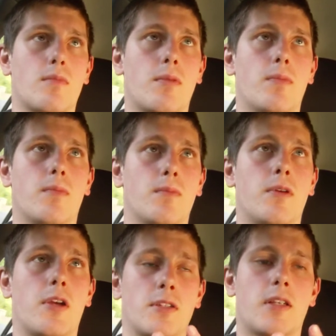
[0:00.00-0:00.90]
p-
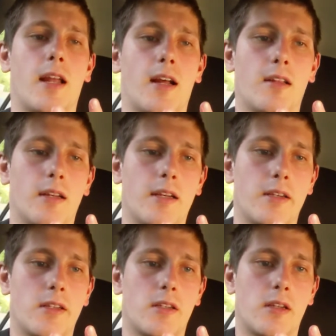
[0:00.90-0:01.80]

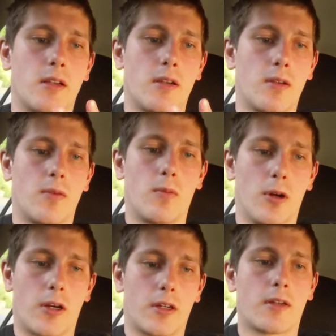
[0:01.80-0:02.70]
personalities
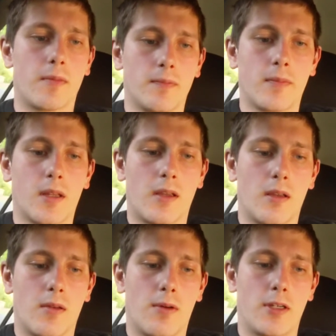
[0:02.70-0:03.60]
work,
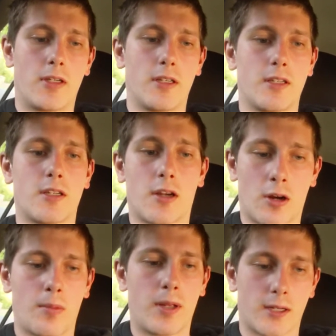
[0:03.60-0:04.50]
which is just a
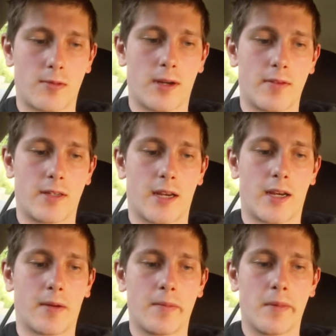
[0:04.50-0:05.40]
complex way of
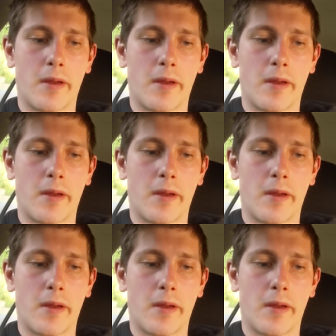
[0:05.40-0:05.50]
saying